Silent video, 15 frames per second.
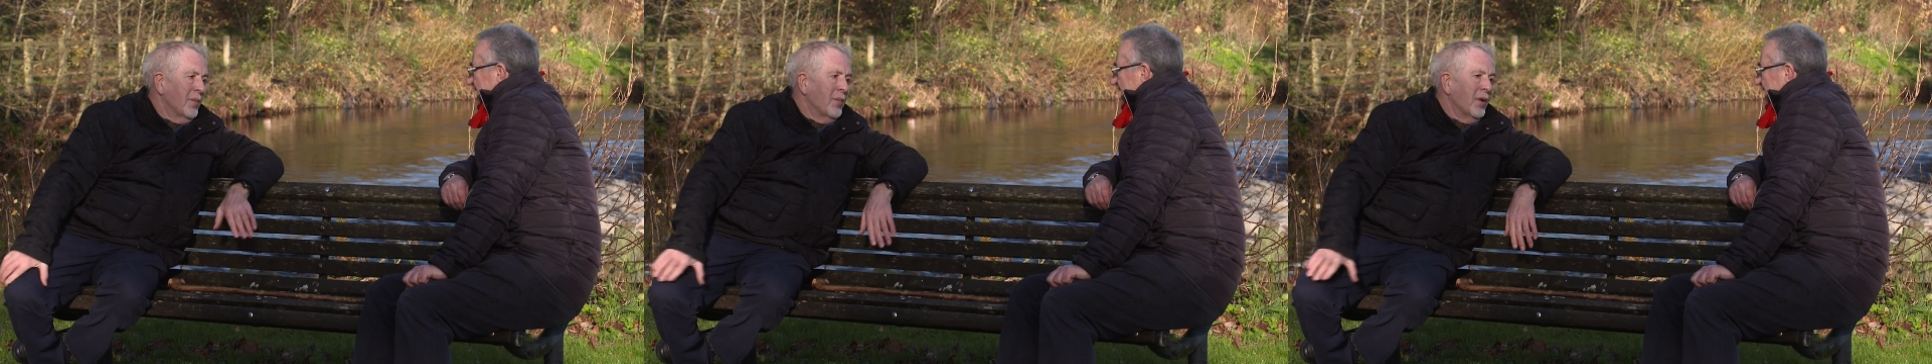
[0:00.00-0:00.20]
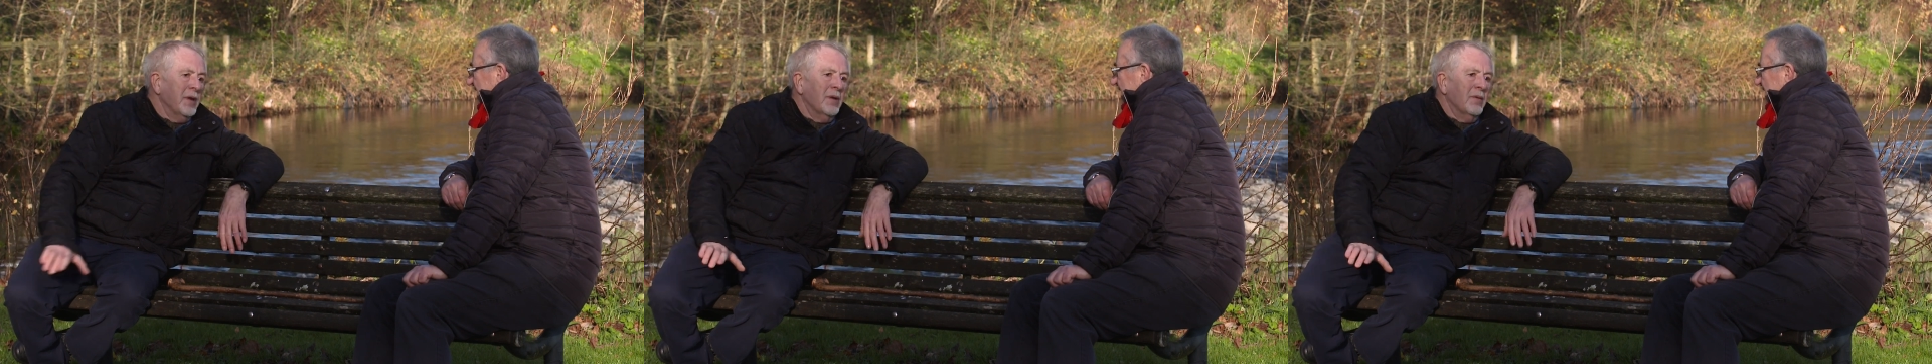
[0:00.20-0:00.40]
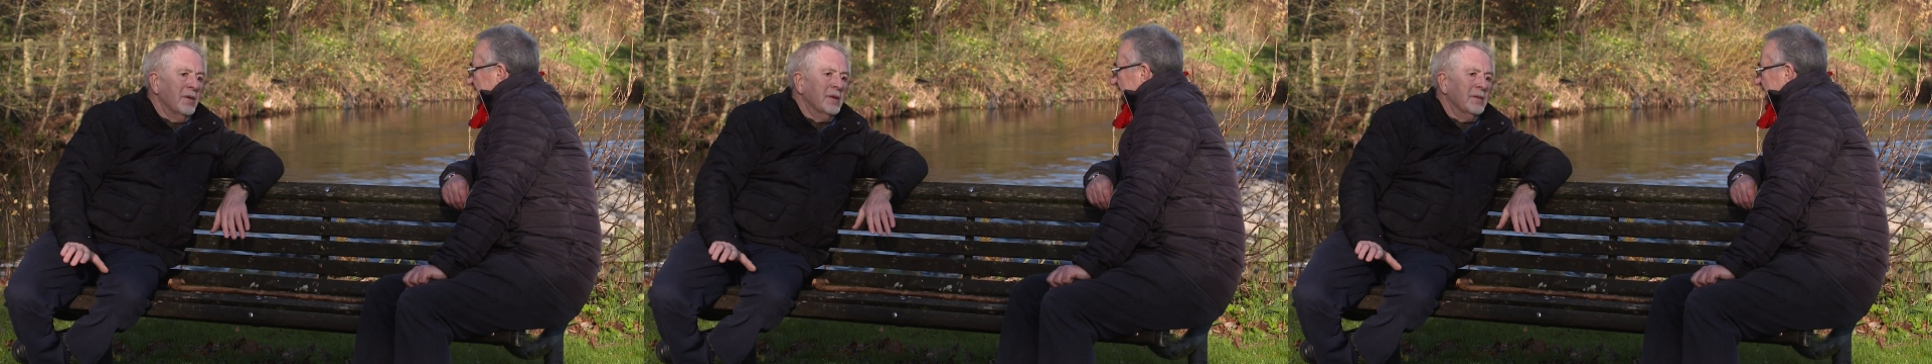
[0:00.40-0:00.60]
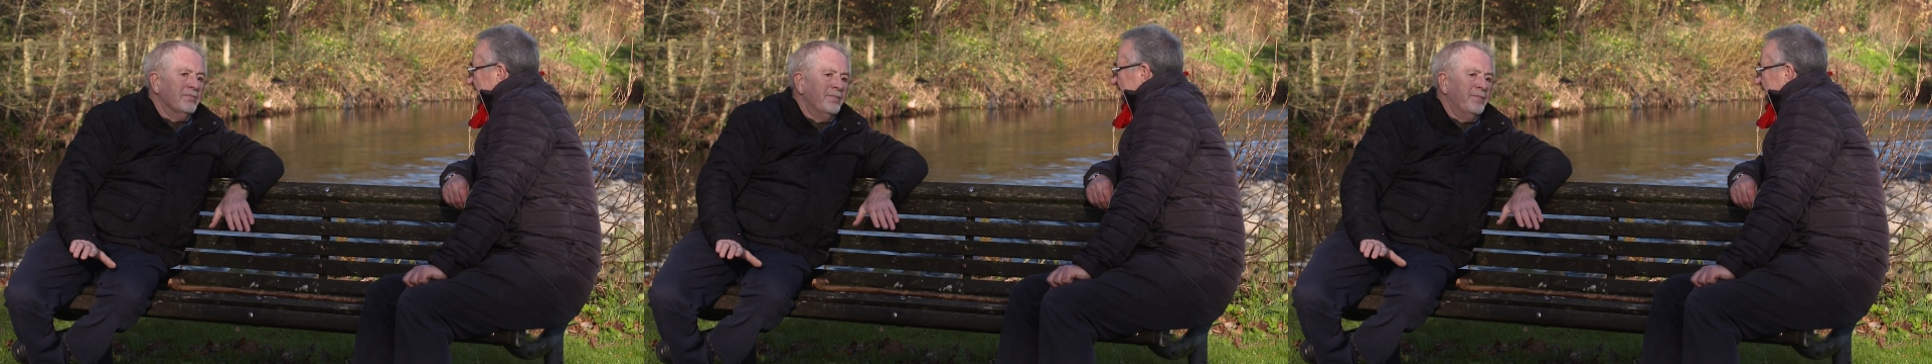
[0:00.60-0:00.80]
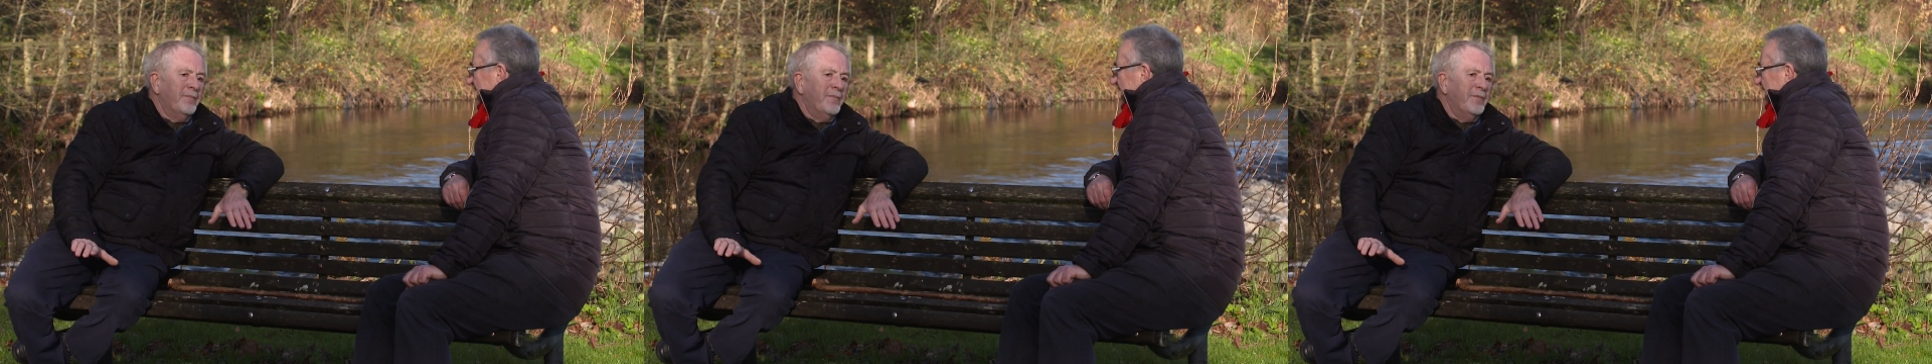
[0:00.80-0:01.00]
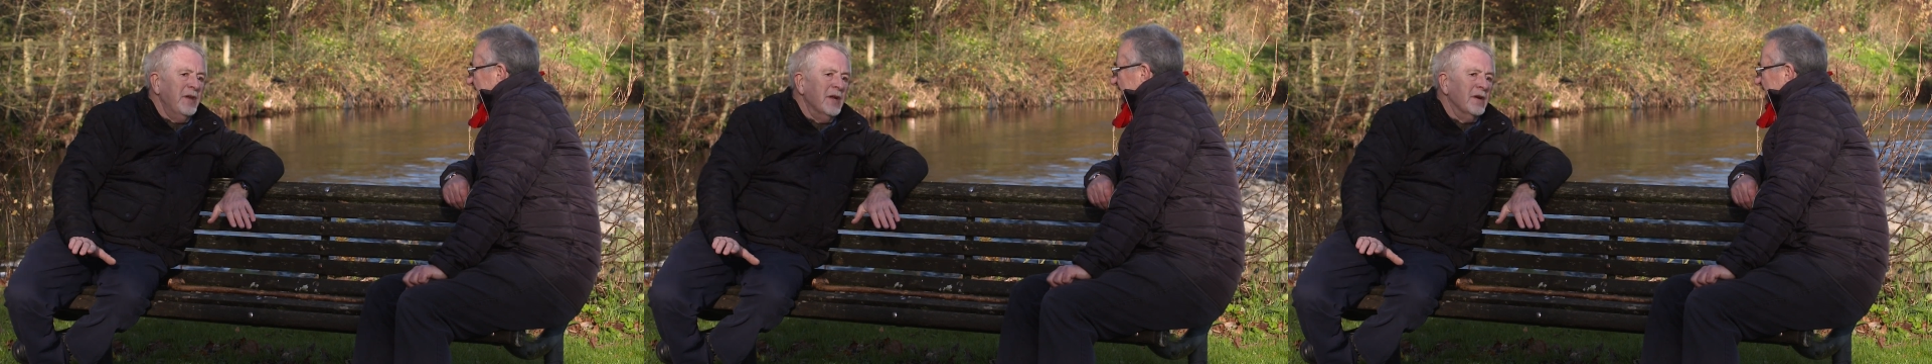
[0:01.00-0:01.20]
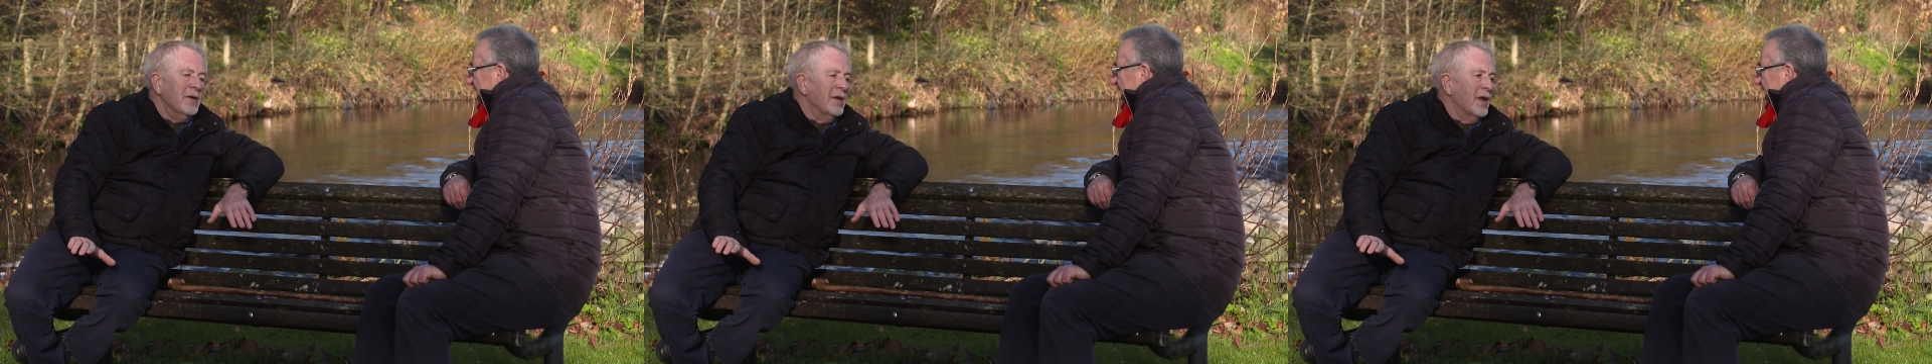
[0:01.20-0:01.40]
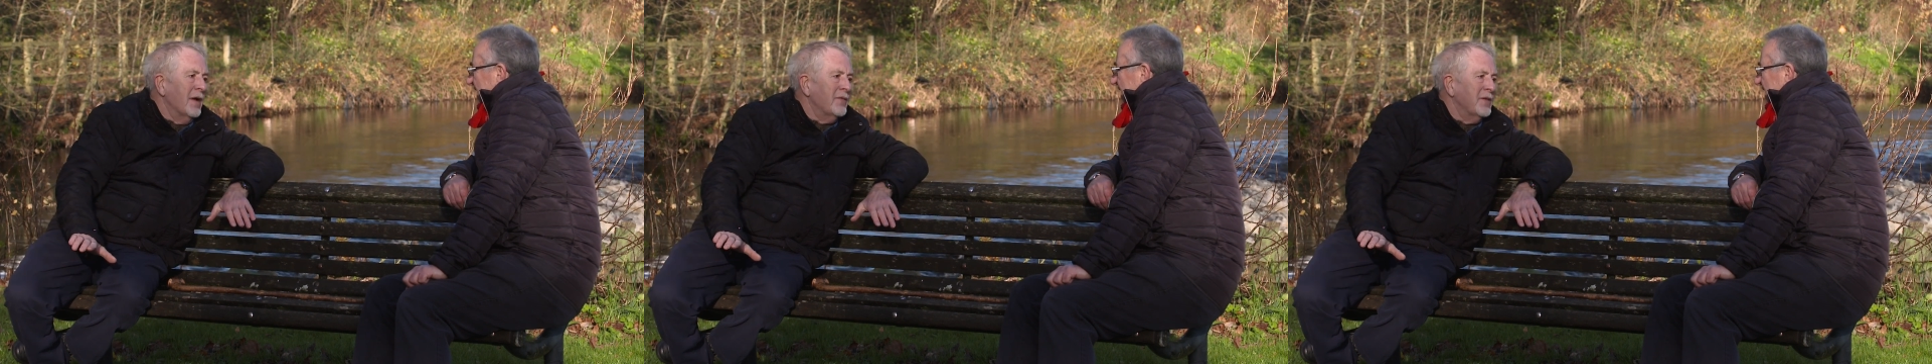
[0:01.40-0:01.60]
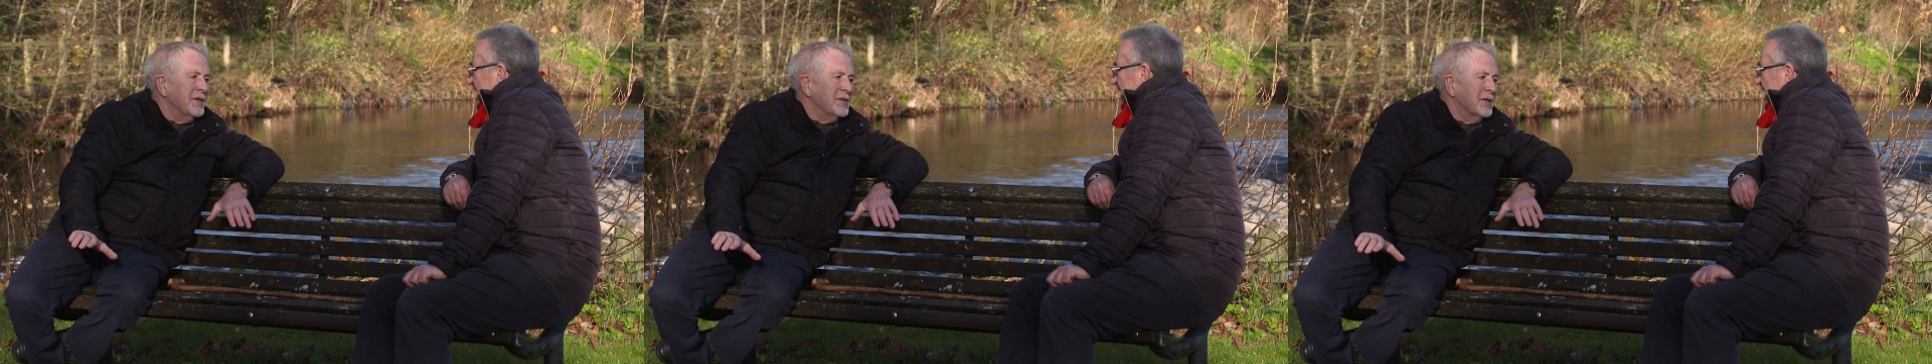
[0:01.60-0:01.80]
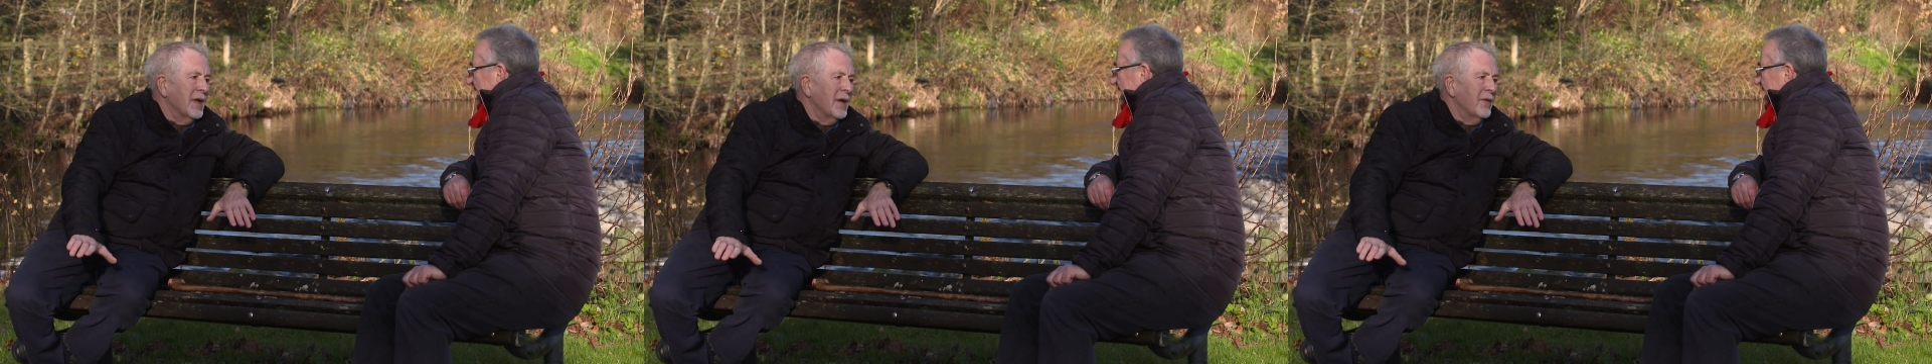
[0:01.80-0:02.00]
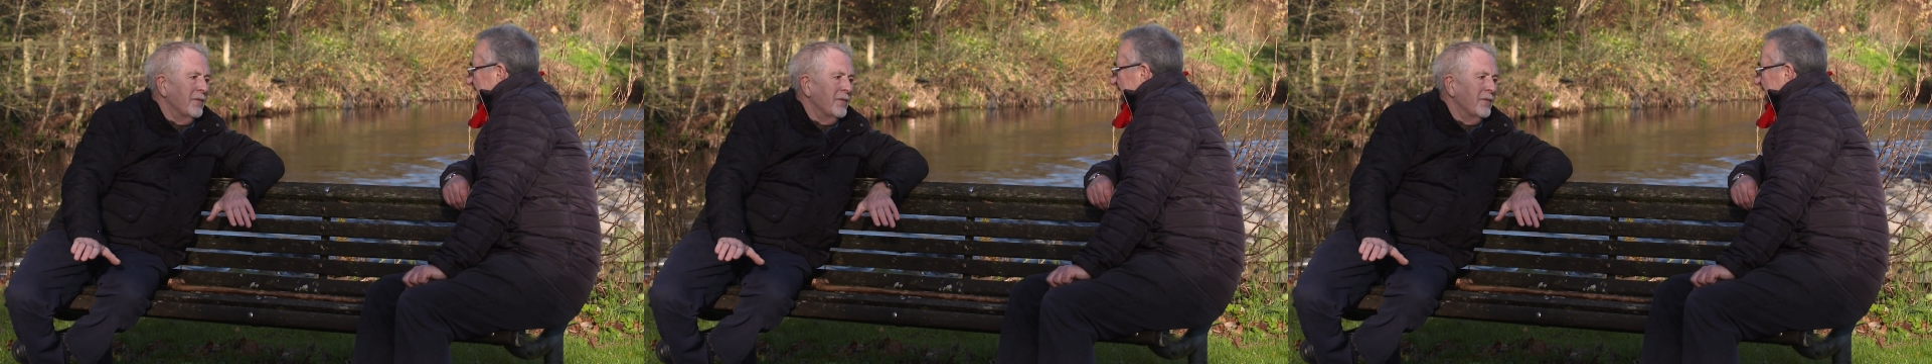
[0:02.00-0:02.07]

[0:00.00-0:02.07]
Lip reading: but you were feared every step